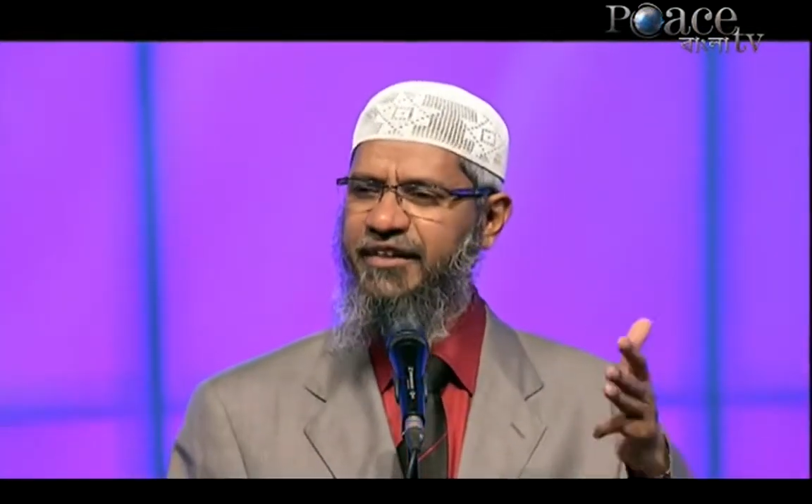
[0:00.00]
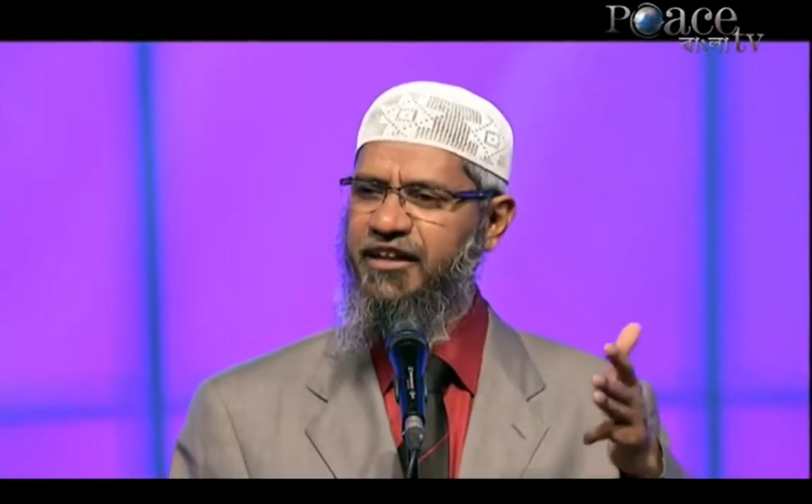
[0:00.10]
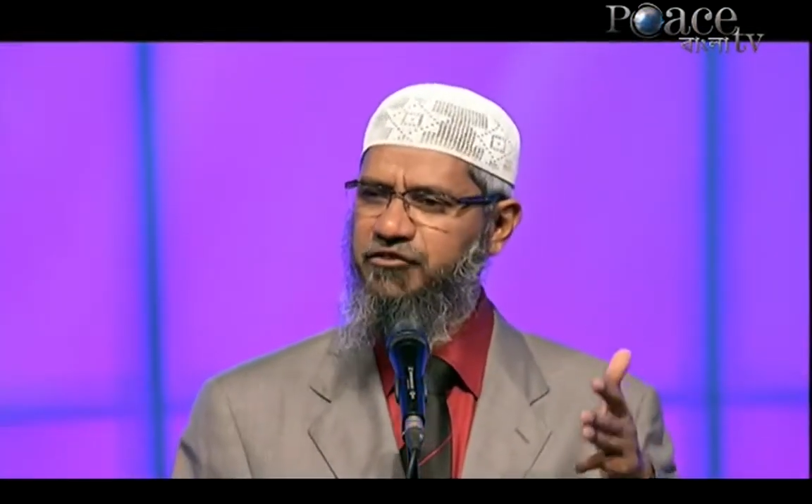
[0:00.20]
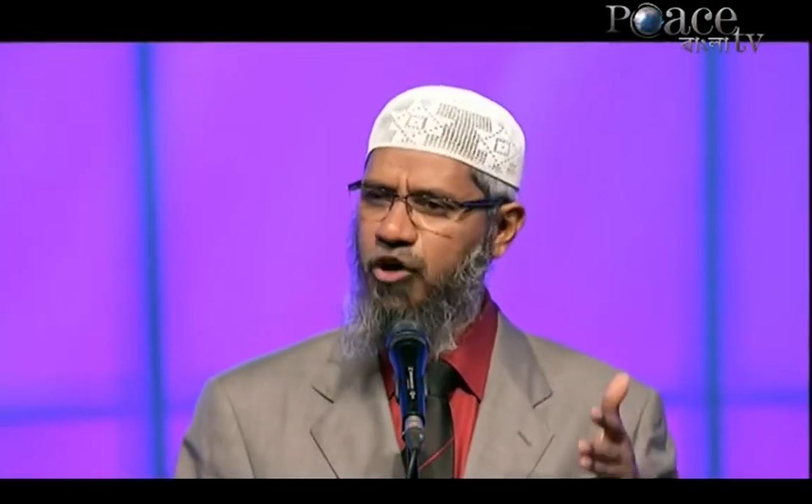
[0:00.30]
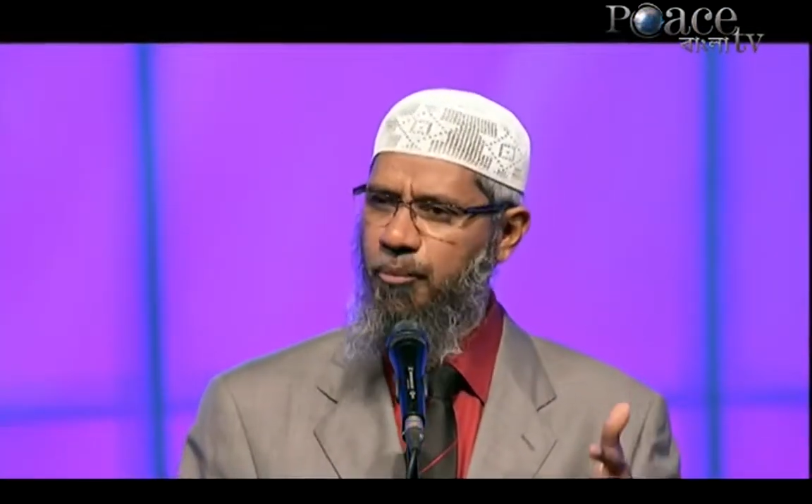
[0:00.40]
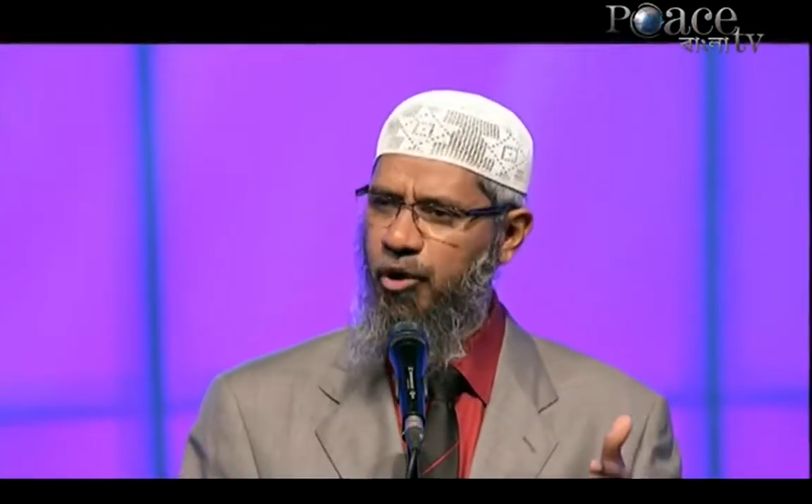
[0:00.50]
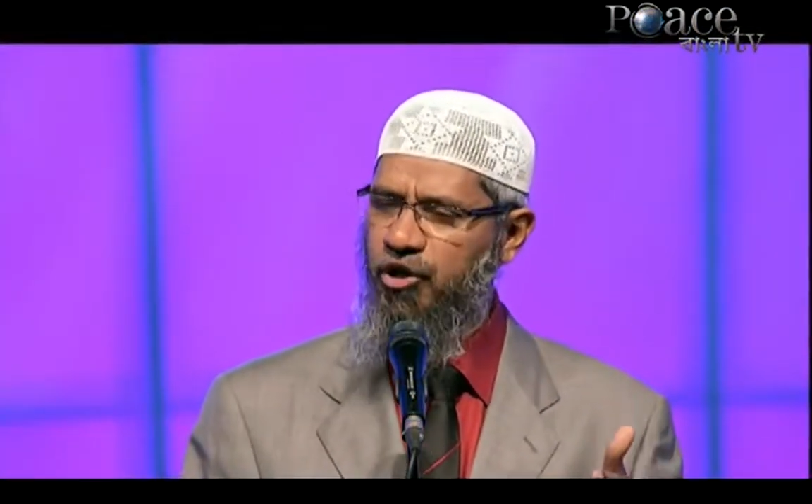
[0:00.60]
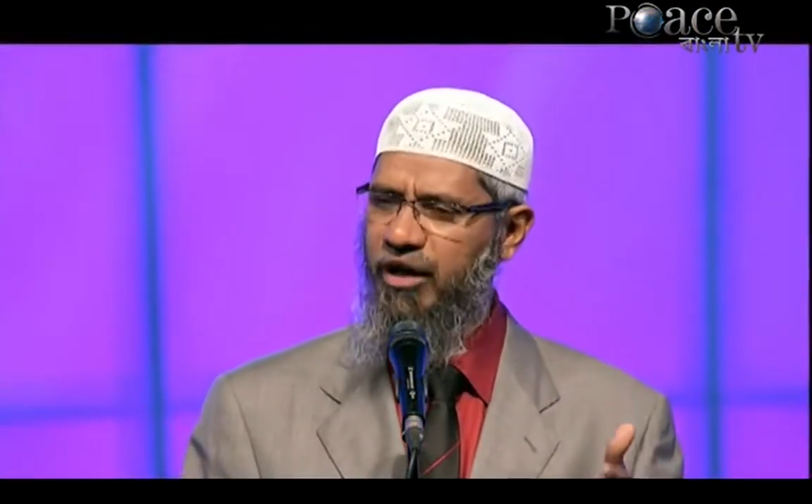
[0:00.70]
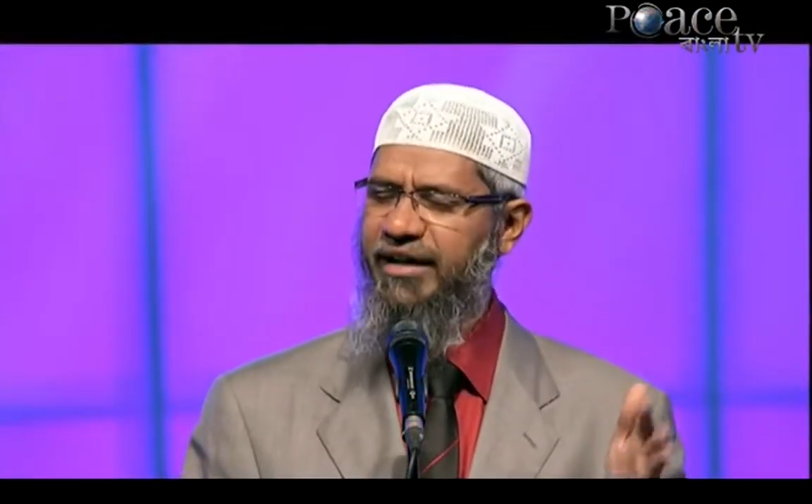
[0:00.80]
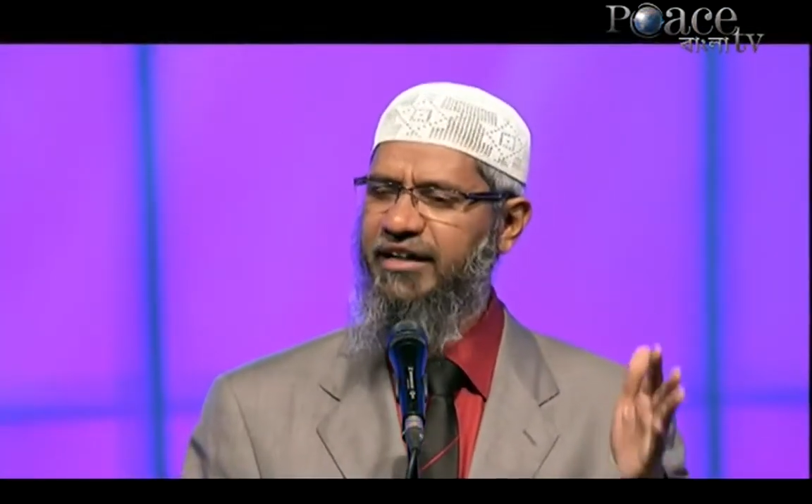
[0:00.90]
there is no
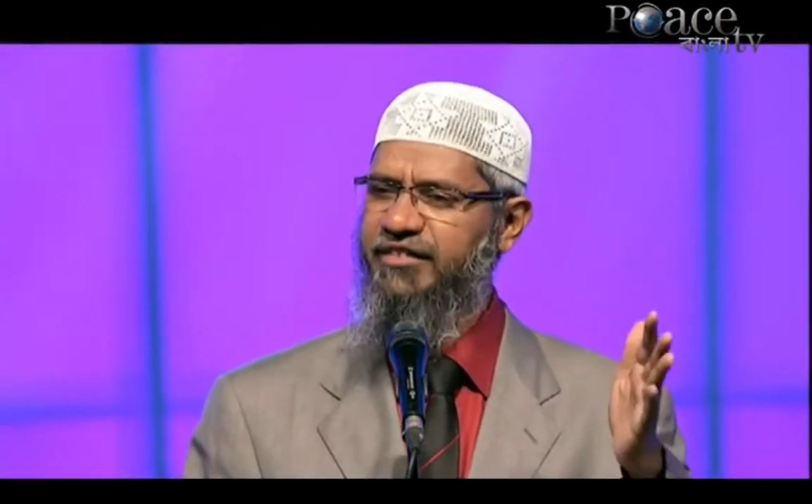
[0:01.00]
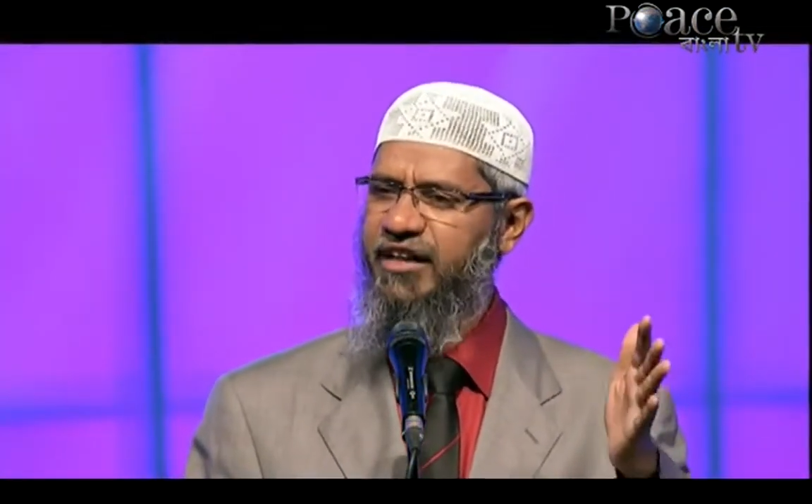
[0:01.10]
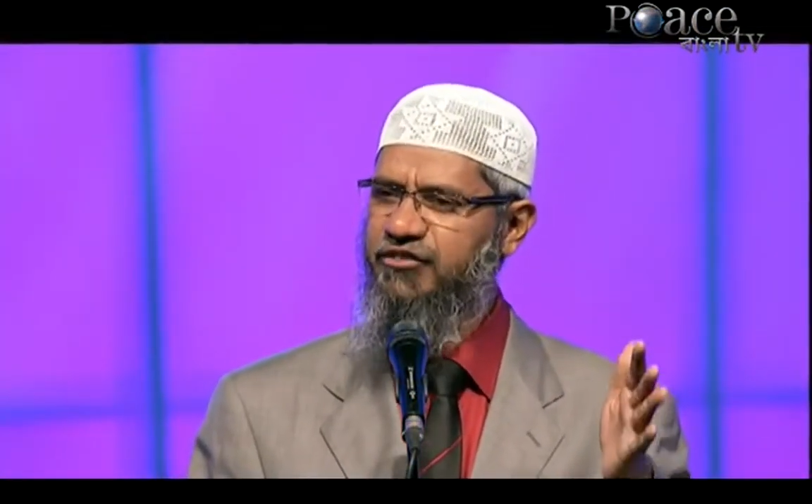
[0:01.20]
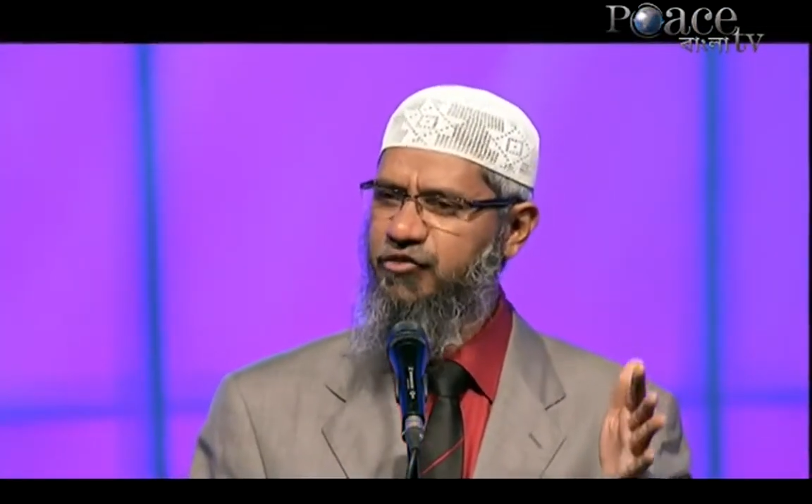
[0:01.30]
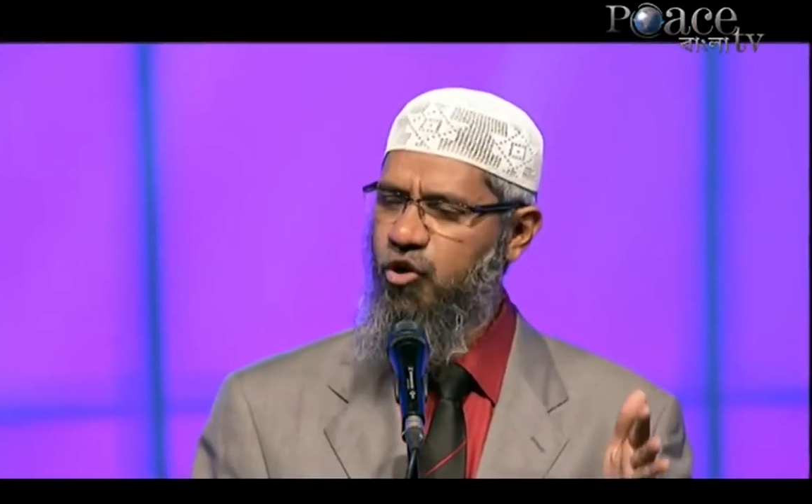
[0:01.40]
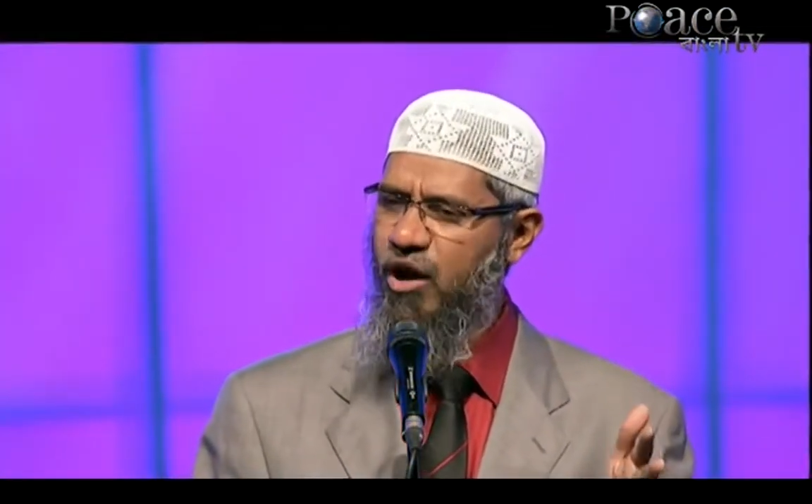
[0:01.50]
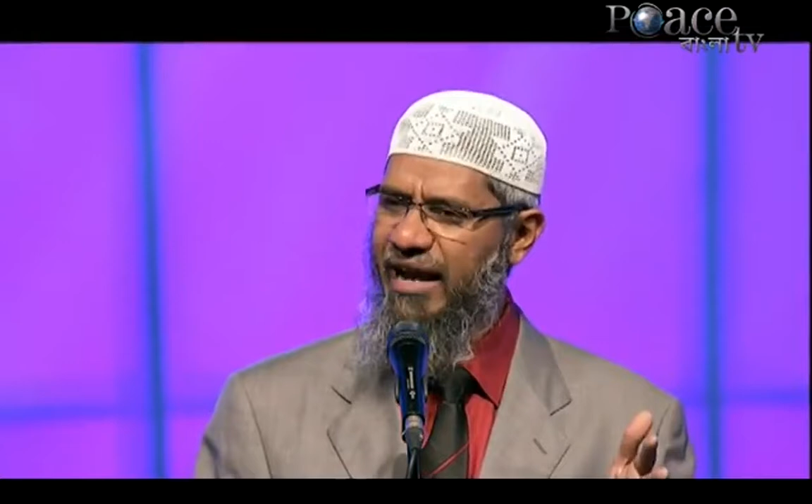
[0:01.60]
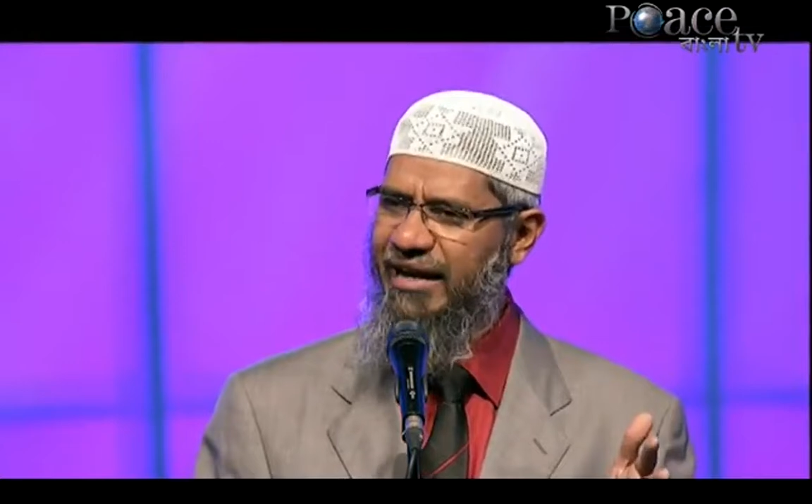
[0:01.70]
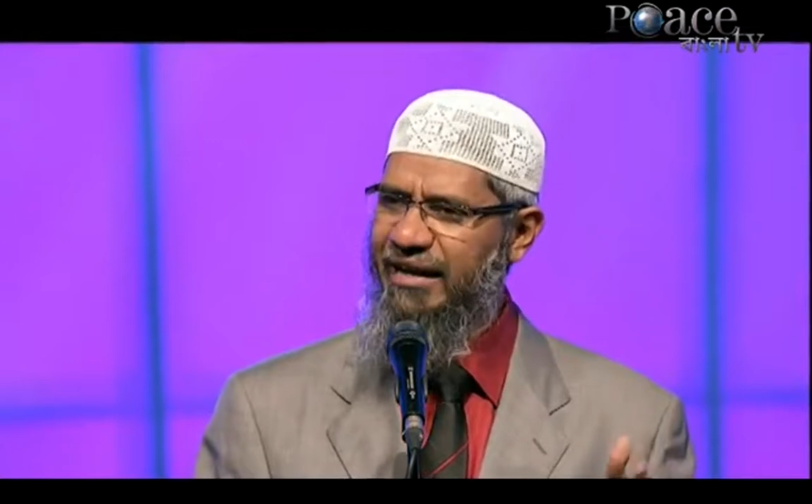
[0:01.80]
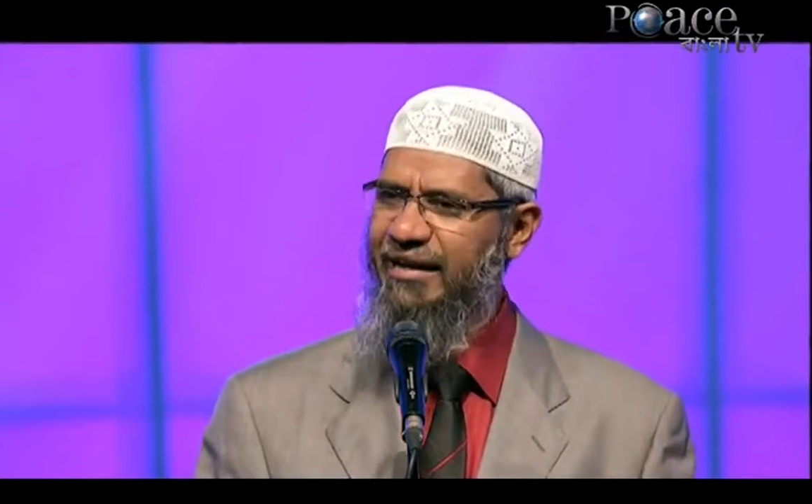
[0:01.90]
portrait, there is no
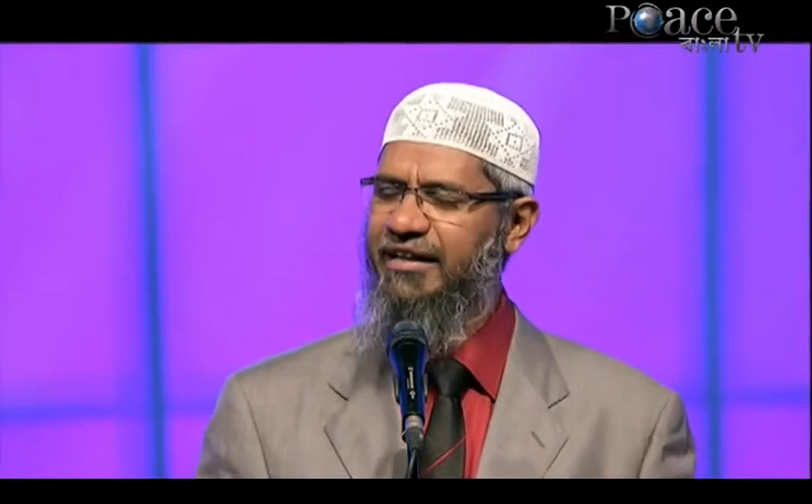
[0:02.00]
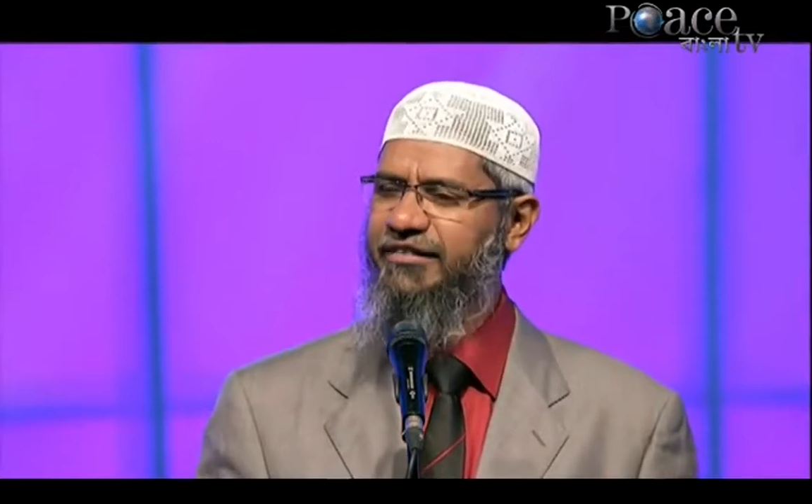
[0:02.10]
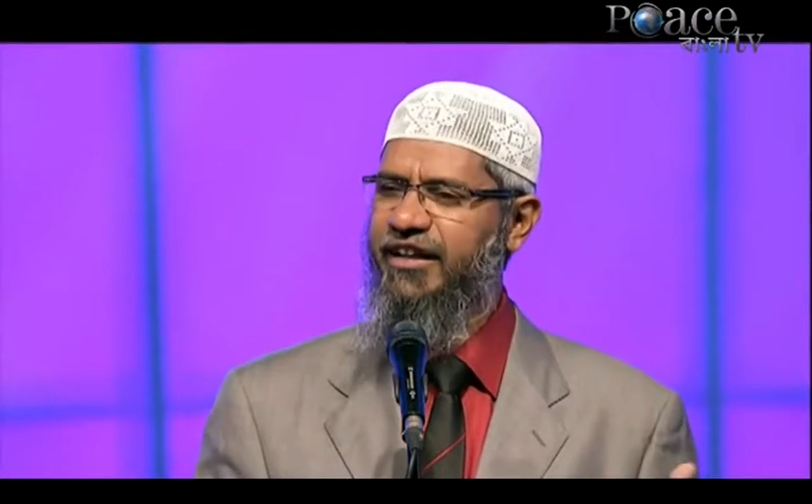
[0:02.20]
idol,